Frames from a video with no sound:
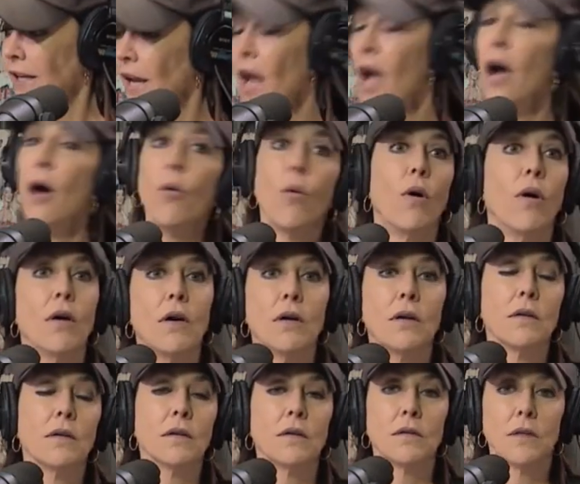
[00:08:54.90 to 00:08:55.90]
you.
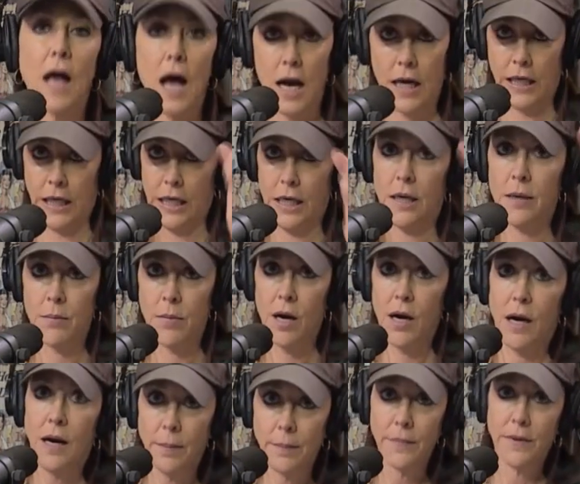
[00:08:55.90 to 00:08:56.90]
Lock him
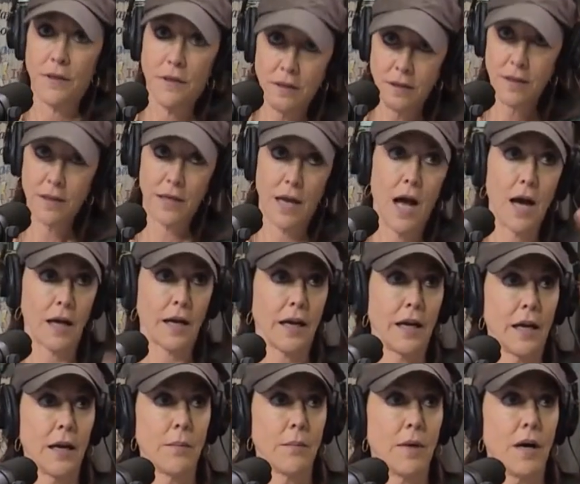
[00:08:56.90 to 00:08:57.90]
up. Lock
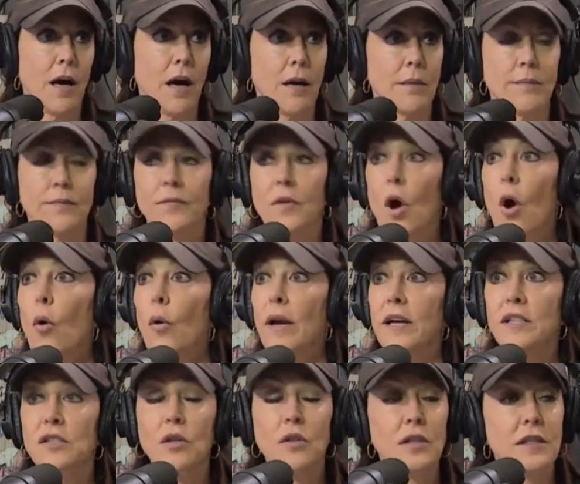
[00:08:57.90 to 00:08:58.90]
him up okay,
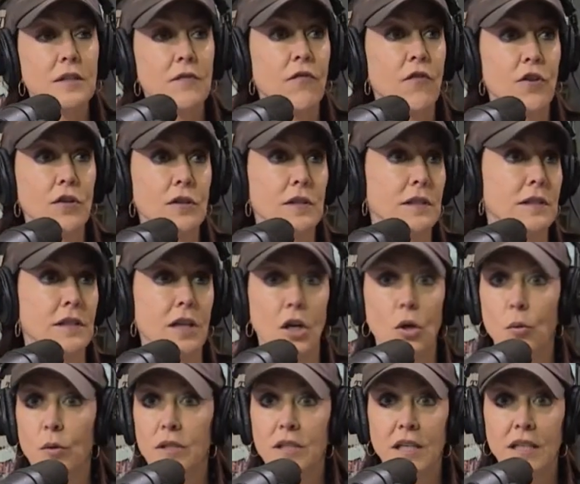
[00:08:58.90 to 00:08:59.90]
so the first
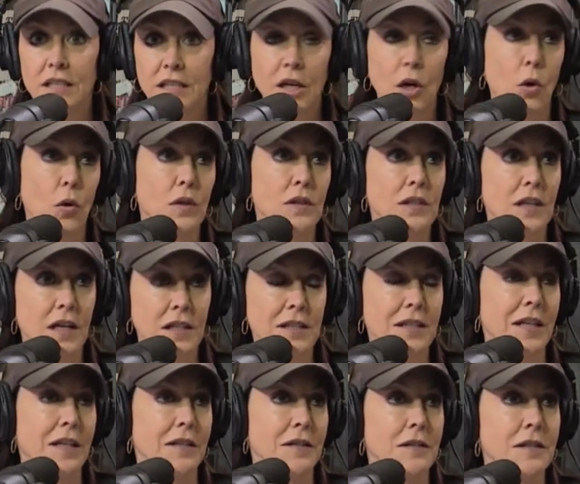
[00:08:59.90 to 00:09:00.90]
January 6th terrorist got
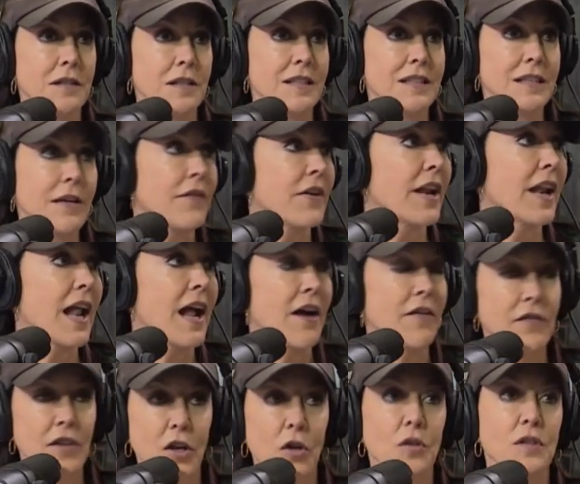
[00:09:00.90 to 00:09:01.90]
sentenced to seven uh-huh. and a
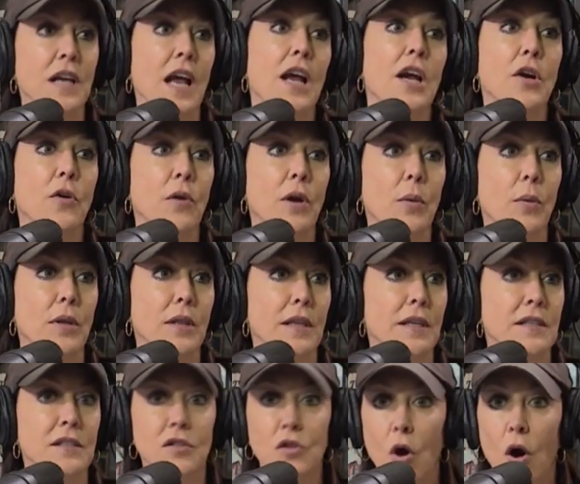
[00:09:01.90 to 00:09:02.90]
half years. Right. I agree with
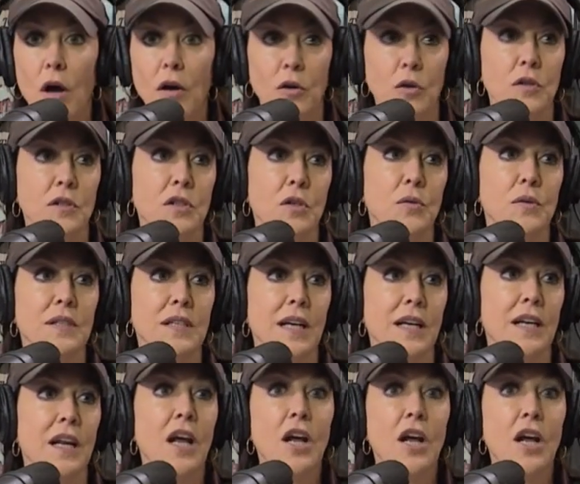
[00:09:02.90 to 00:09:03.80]
his daughters yes. who said